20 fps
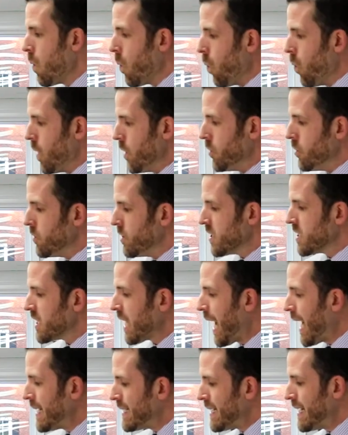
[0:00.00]
when you
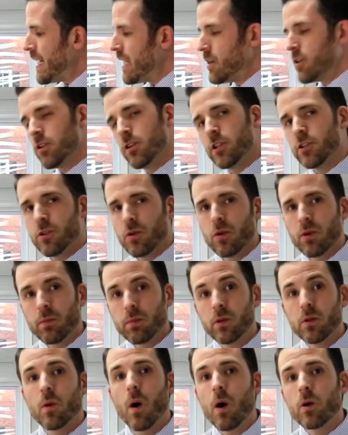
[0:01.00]
decide to enter into a
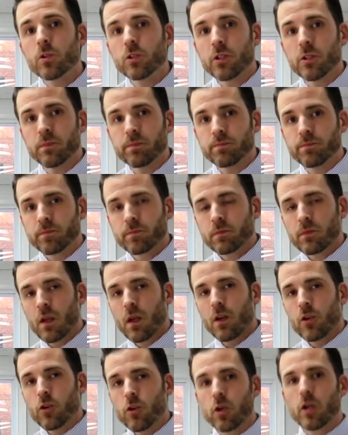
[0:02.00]
blue ocean,
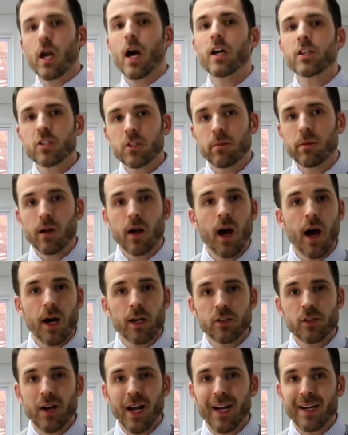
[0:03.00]
your customer
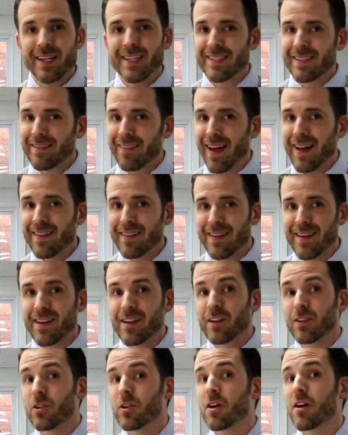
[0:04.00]
contract is likely
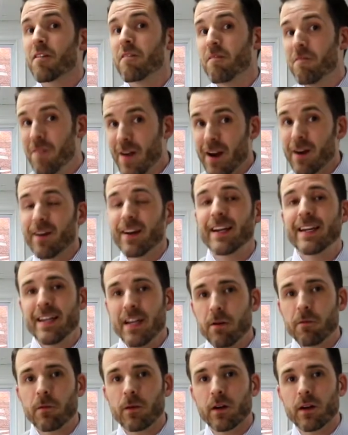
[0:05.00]
going to look very
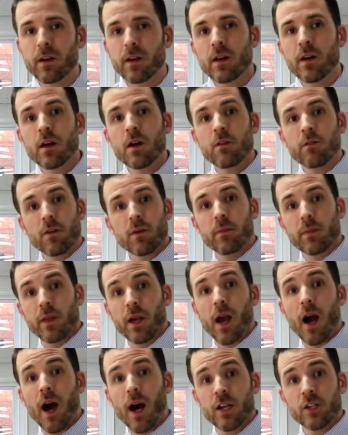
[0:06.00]
different from the
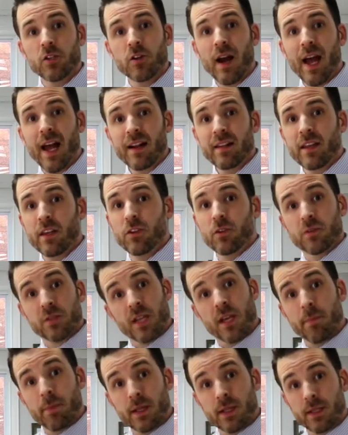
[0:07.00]
contract that you
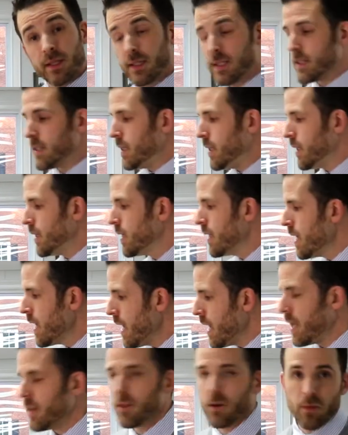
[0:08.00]
typically see
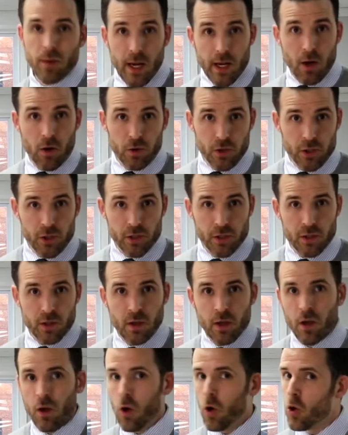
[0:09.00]
in the red oceans.
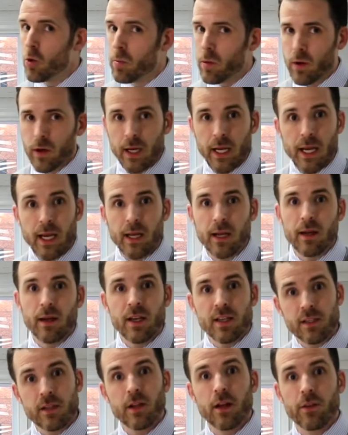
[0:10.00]
Uber, again,
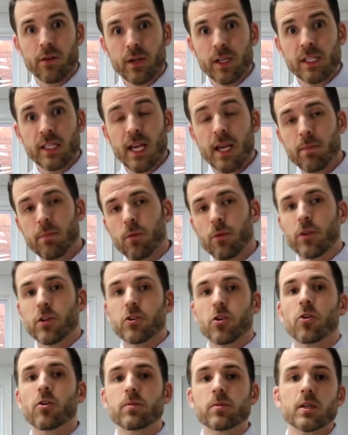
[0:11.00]
is another example. The
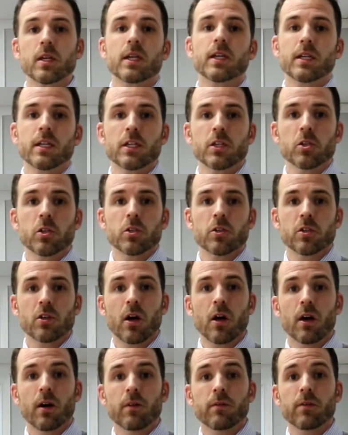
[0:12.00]
terms and conditions
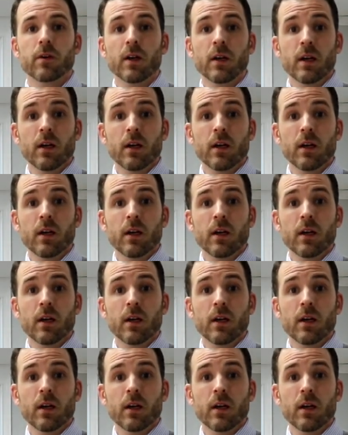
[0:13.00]
of